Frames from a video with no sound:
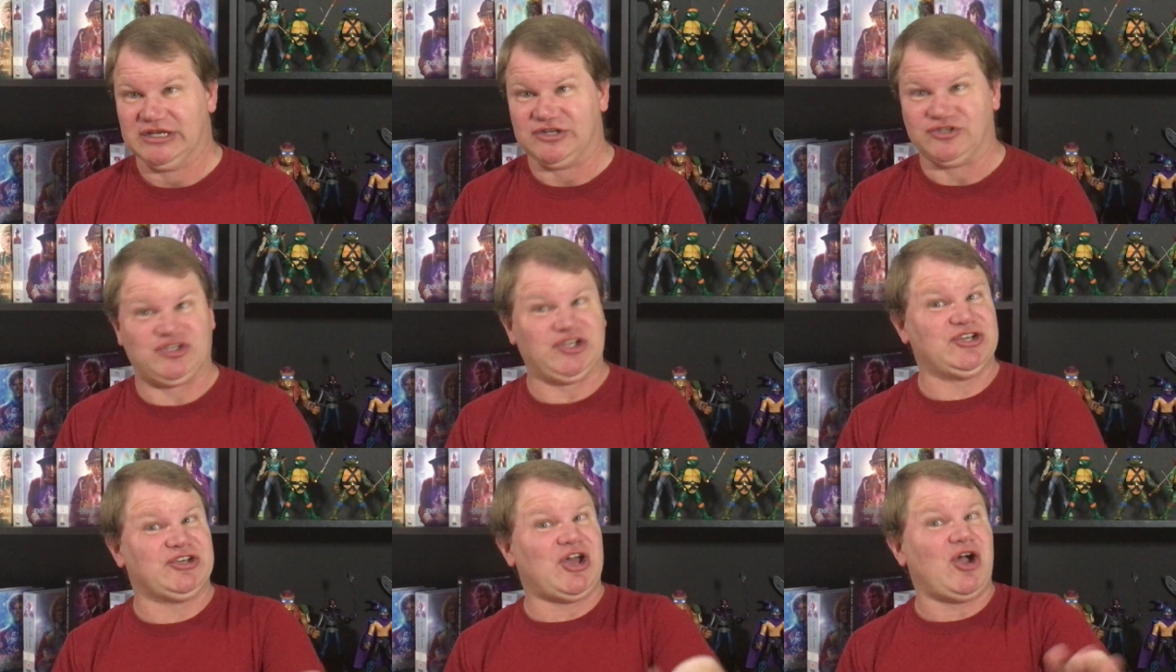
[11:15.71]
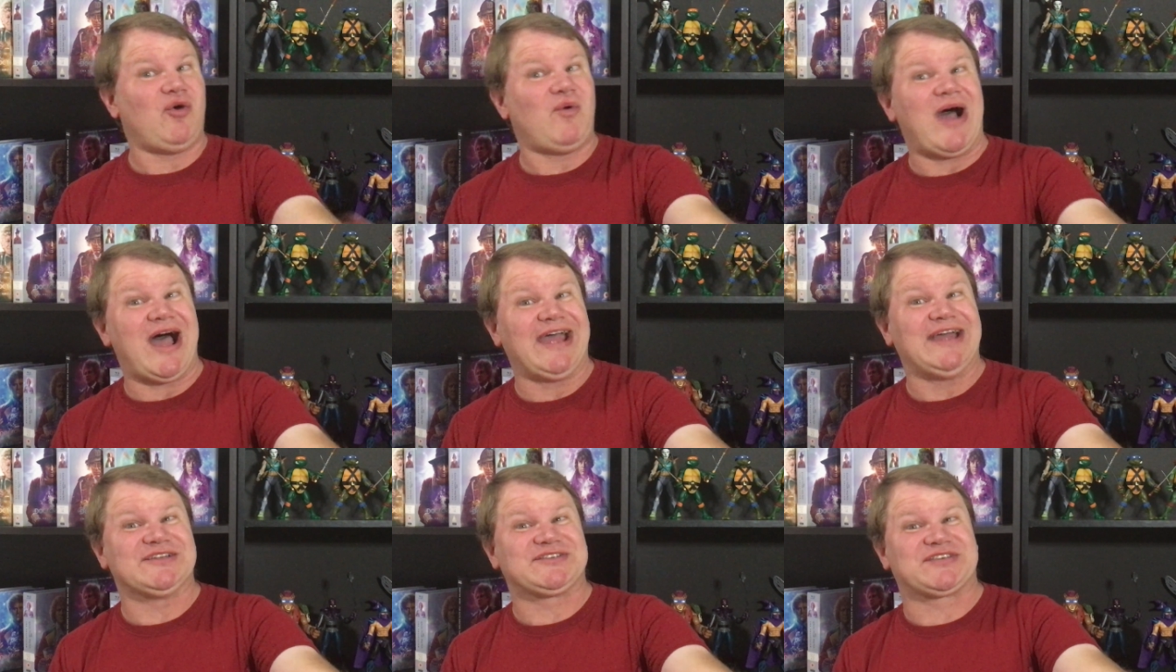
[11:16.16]
Do you know
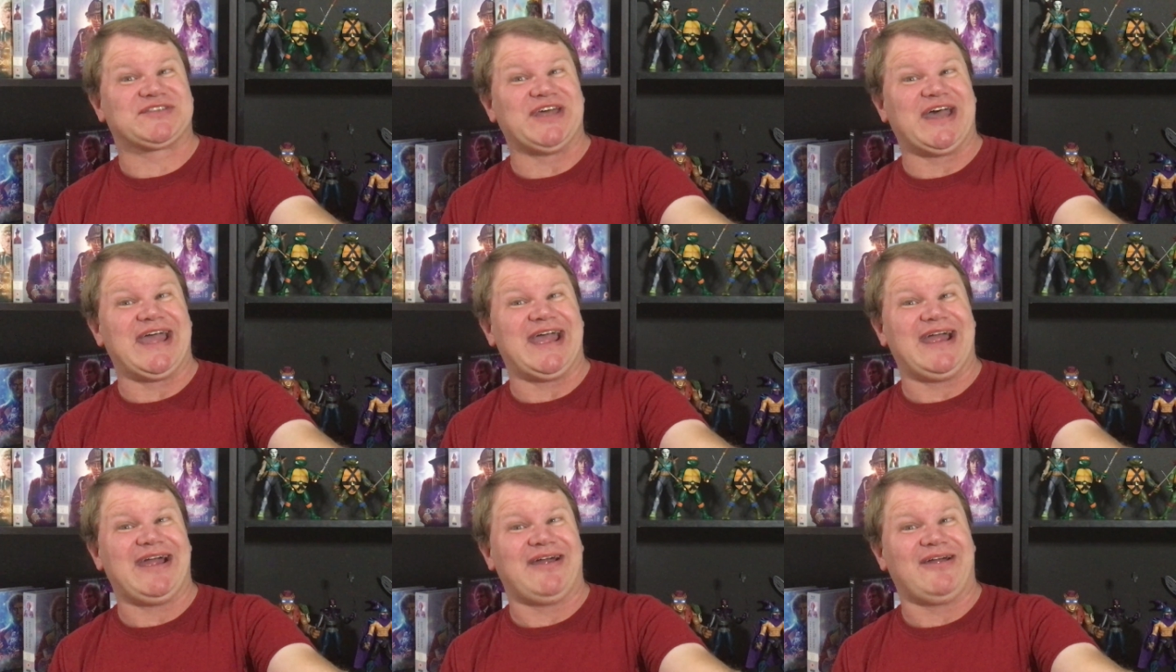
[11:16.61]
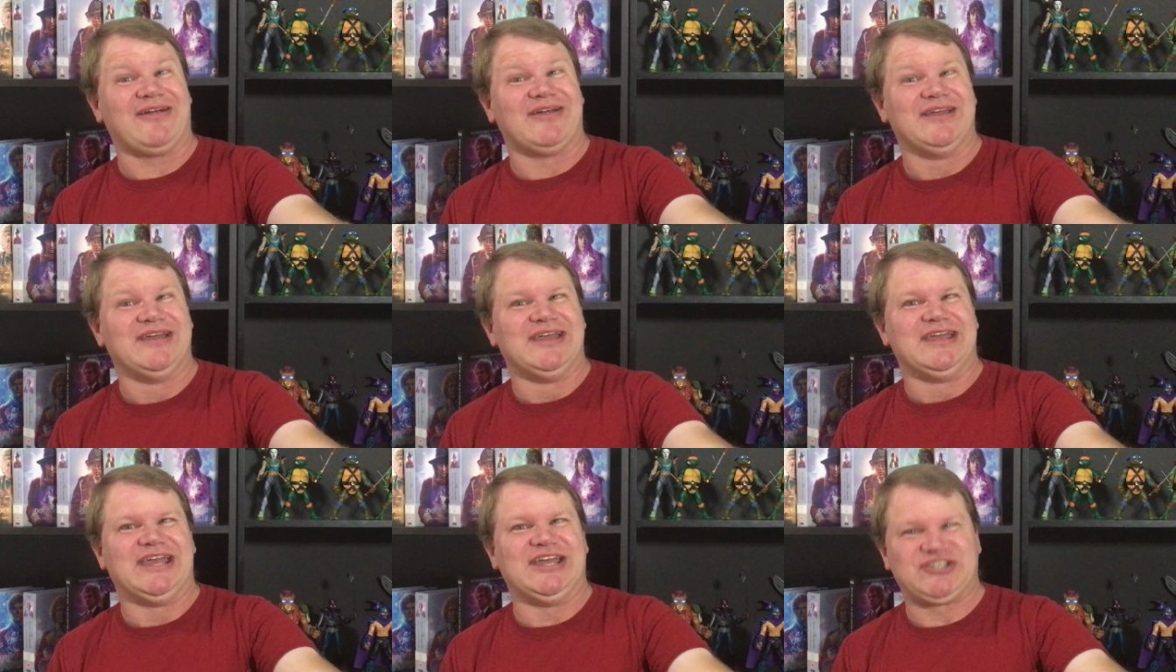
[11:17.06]
why it's
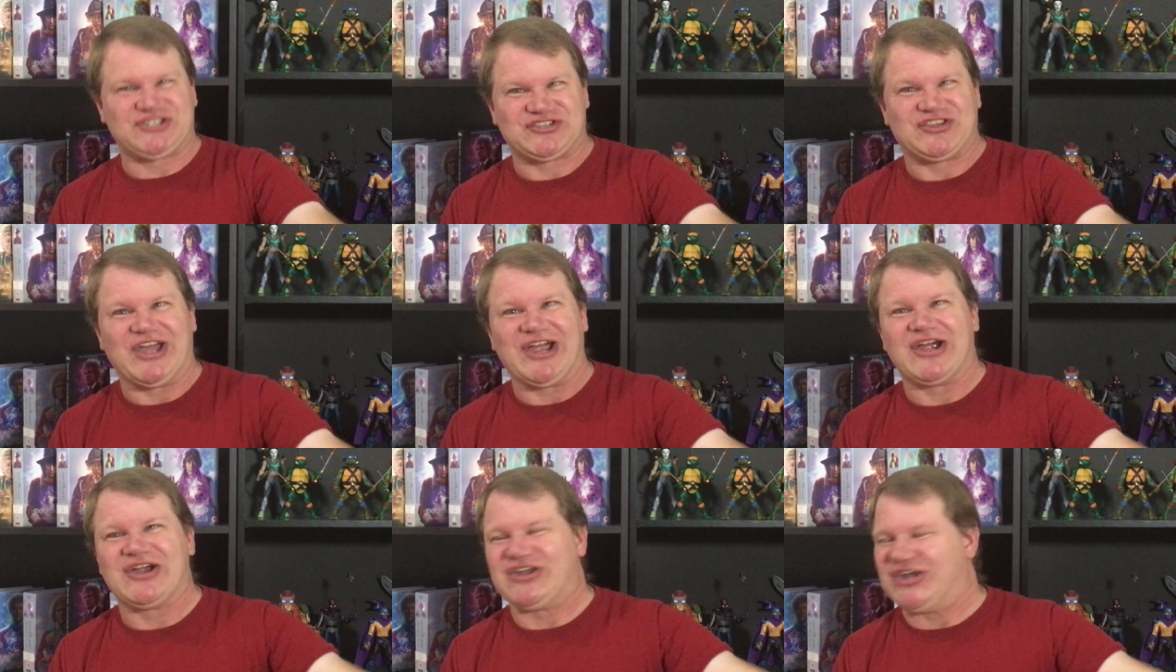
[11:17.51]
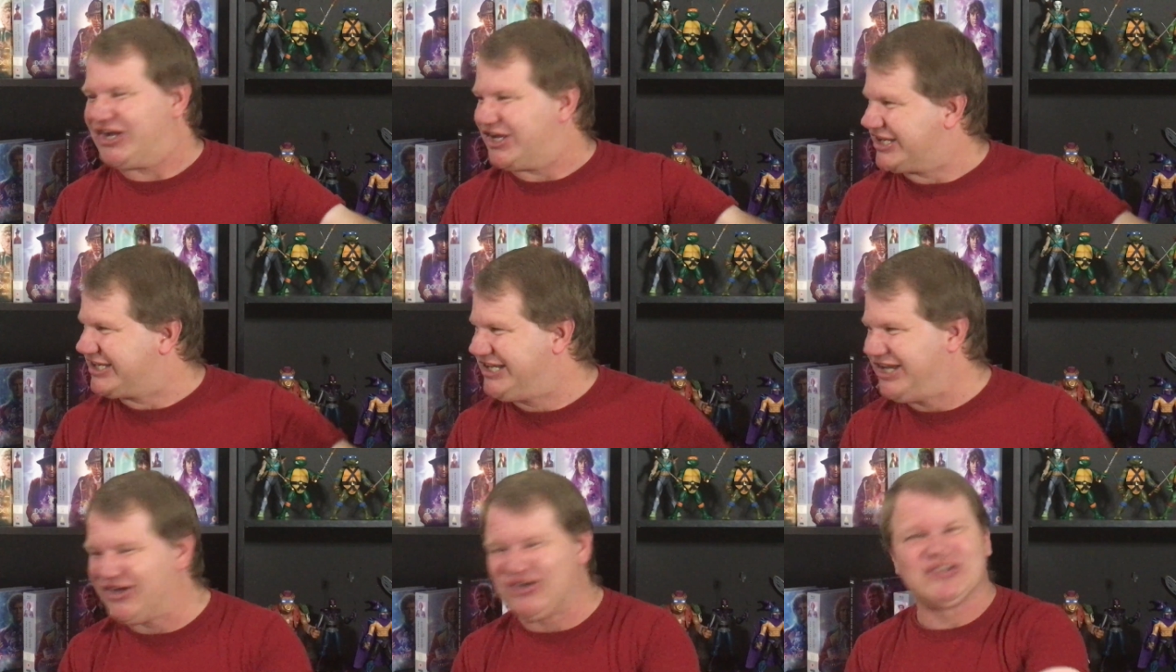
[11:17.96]
there? It's there
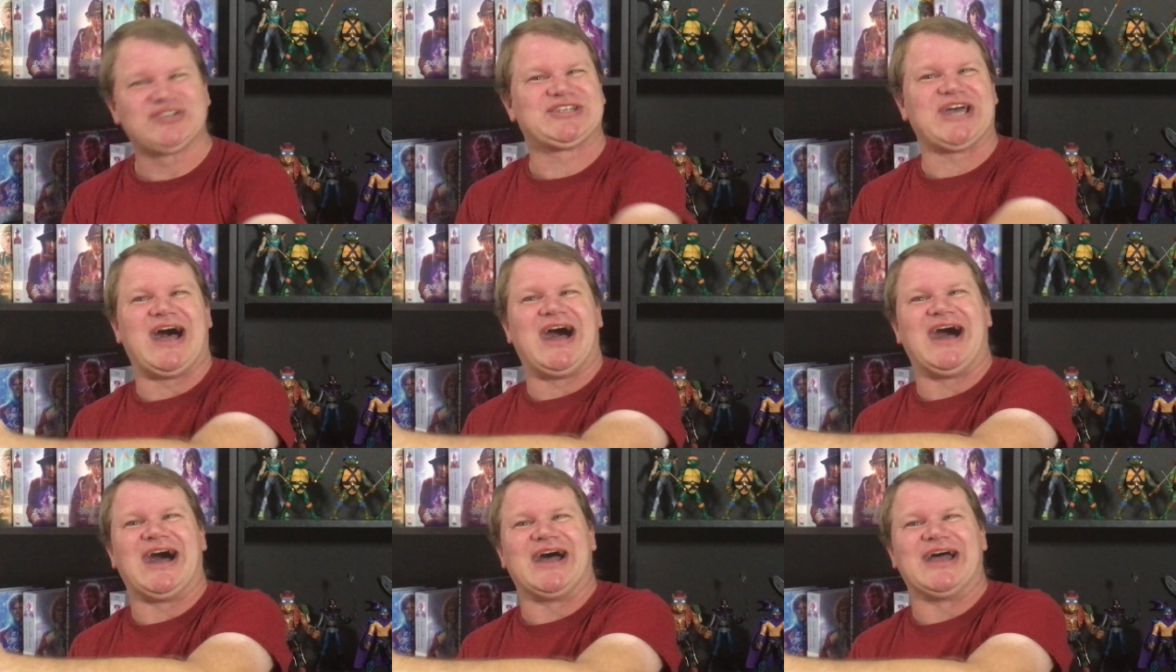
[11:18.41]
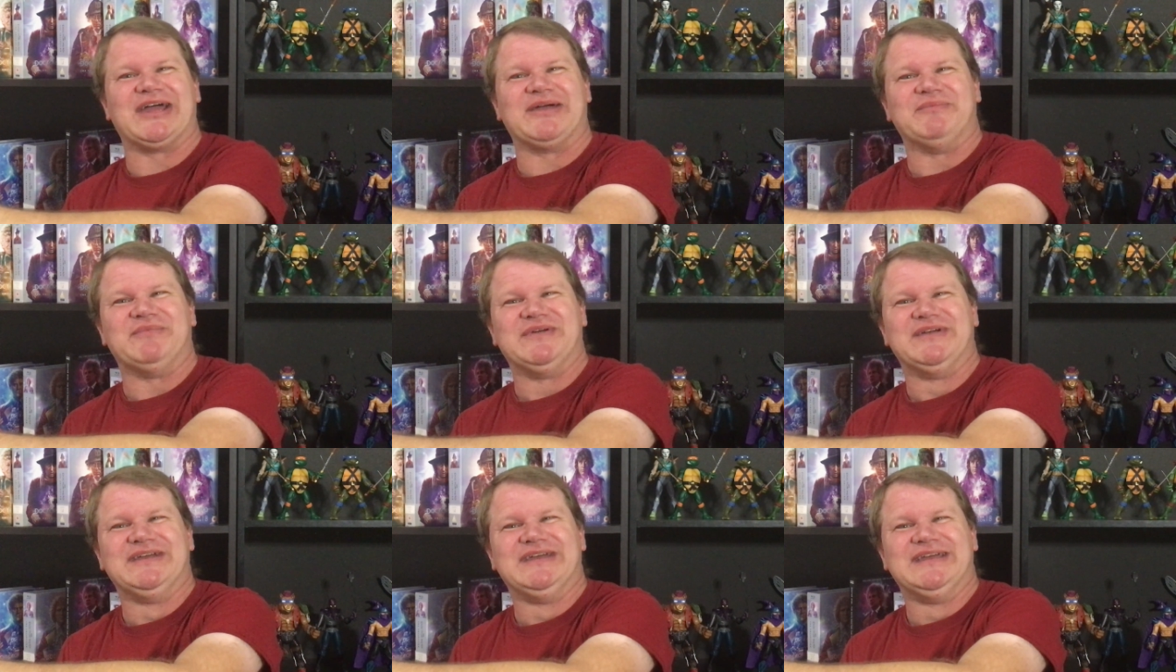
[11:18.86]
to kill time.